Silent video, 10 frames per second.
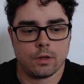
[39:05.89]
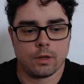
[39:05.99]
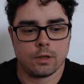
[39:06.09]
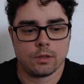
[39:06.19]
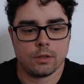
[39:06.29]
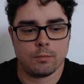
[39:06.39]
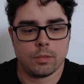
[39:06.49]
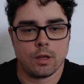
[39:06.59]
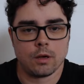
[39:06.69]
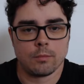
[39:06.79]
I'm going to delete
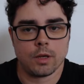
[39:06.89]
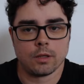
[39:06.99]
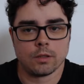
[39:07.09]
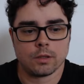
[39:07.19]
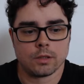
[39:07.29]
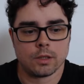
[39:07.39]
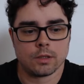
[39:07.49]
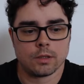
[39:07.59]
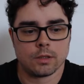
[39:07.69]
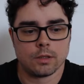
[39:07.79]
blog bundle because
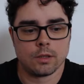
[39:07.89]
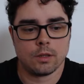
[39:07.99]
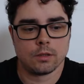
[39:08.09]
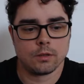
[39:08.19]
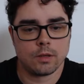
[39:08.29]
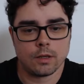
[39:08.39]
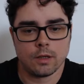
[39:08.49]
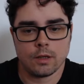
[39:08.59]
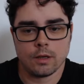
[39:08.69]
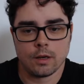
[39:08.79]
that's also not
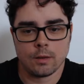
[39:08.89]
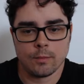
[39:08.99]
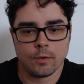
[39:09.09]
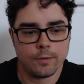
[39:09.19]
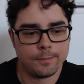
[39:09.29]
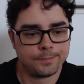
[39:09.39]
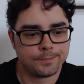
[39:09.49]
needed anymore.